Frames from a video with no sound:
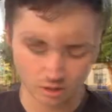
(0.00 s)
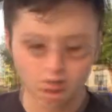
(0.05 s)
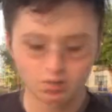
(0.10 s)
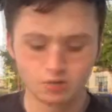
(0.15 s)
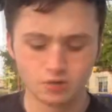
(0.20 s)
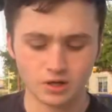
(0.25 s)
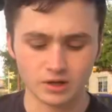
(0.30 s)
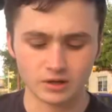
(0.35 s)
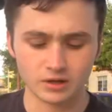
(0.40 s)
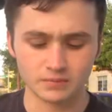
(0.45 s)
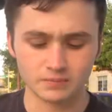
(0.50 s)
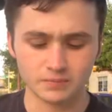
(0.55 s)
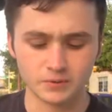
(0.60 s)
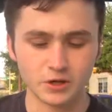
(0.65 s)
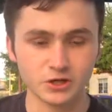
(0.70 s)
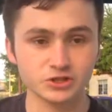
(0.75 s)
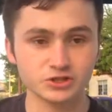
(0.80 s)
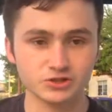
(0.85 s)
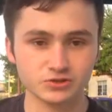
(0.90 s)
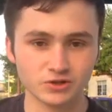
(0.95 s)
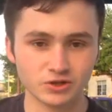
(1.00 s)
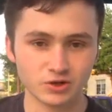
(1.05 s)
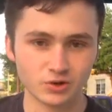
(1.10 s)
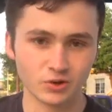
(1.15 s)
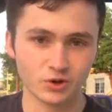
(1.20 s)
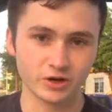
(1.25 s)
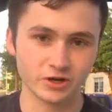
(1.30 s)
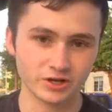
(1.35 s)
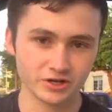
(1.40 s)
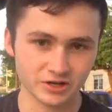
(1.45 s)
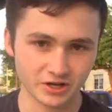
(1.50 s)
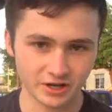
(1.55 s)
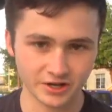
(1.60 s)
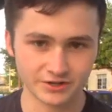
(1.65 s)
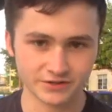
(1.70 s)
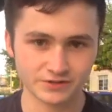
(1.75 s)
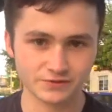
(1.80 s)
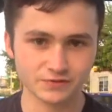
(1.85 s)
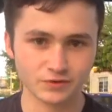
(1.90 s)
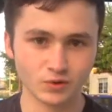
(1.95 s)
the pressure recording
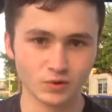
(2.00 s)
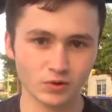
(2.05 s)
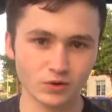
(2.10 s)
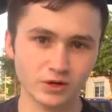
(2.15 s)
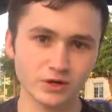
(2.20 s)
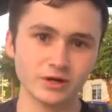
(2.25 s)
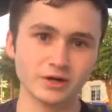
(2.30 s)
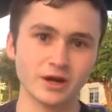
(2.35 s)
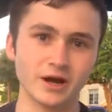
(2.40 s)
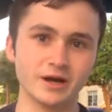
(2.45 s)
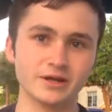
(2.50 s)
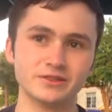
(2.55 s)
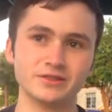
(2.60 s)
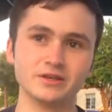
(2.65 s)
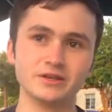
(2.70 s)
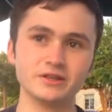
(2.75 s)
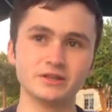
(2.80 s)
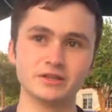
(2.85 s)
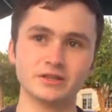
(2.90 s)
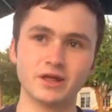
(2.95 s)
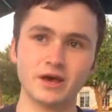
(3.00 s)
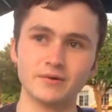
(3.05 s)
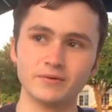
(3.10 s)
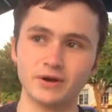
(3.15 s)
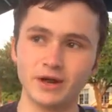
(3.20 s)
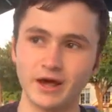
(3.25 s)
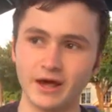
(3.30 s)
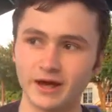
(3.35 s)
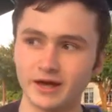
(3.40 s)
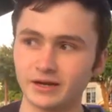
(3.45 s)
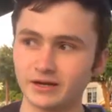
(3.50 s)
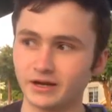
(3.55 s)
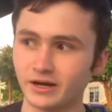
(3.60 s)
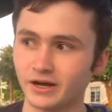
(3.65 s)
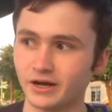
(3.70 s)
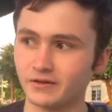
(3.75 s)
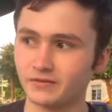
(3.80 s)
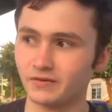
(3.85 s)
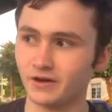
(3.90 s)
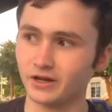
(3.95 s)
dance floor. I think that would add
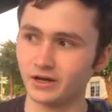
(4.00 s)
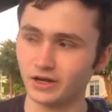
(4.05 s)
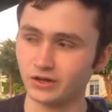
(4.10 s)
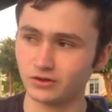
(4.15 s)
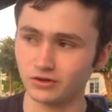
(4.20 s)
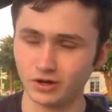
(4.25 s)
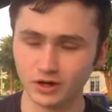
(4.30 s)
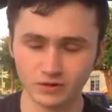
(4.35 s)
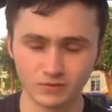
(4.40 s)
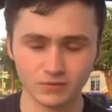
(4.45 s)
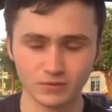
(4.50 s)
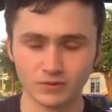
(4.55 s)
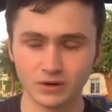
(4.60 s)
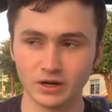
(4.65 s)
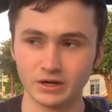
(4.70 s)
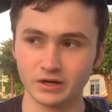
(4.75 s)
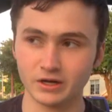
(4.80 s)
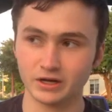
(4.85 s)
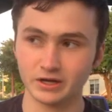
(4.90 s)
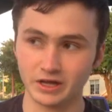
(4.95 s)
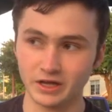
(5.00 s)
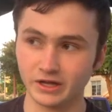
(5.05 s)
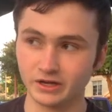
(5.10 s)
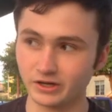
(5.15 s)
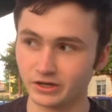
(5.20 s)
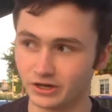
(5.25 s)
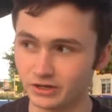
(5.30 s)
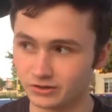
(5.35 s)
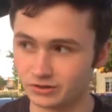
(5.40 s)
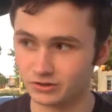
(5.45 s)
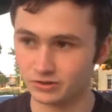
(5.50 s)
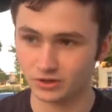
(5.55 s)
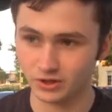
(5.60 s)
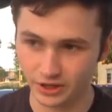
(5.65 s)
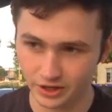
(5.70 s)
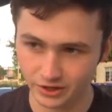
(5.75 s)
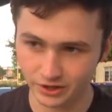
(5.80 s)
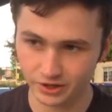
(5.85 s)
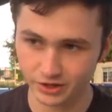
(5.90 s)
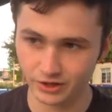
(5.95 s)
kind of another
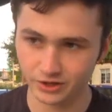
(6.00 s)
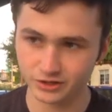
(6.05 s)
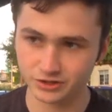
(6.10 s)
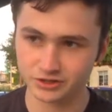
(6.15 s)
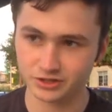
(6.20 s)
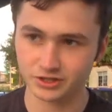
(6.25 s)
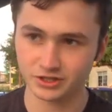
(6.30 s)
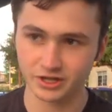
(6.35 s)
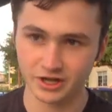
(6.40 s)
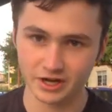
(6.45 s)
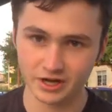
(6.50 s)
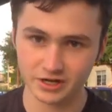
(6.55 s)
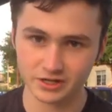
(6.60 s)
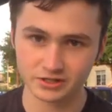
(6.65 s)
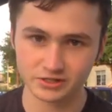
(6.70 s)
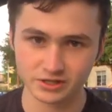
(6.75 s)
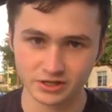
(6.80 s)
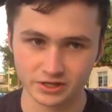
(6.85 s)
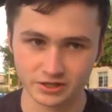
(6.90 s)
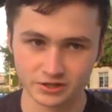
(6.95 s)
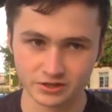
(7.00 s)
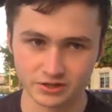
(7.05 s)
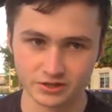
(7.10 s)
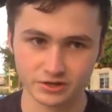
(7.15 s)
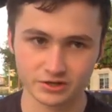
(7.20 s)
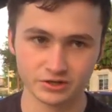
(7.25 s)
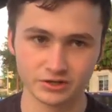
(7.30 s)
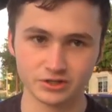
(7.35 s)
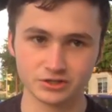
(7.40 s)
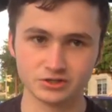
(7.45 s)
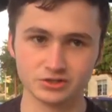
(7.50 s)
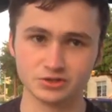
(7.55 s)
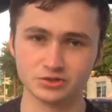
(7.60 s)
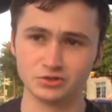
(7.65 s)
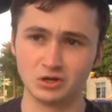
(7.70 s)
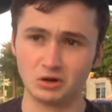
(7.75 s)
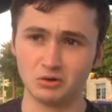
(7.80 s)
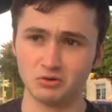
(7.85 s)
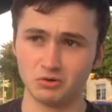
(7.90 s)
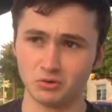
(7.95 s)
layer into dance and theater that you
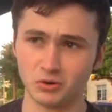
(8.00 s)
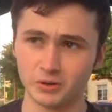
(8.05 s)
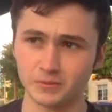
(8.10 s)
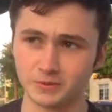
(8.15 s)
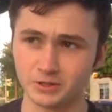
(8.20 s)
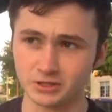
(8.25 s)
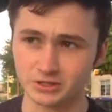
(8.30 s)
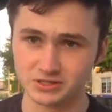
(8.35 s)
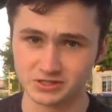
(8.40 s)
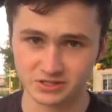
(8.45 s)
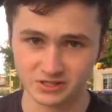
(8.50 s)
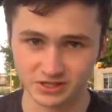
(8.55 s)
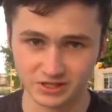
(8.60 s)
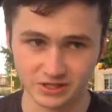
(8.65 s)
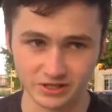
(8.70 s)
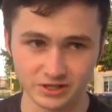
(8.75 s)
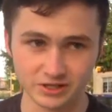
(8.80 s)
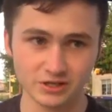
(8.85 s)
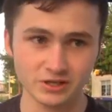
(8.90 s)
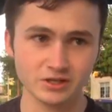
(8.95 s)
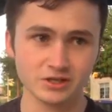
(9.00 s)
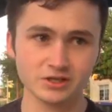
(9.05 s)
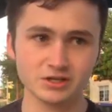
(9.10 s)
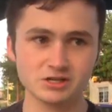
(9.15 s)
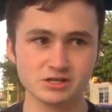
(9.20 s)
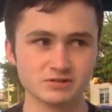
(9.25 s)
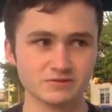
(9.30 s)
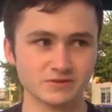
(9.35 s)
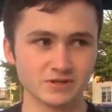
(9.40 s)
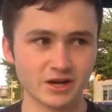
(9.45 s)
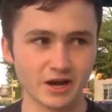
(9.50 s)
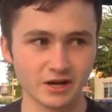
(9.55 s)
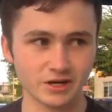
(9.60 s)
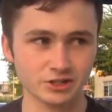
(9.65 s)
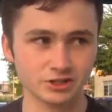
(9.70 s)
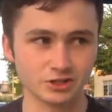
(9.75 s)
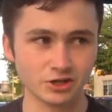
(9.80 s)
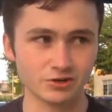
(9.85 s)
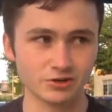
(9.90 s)
don't normally see, because it would kind of show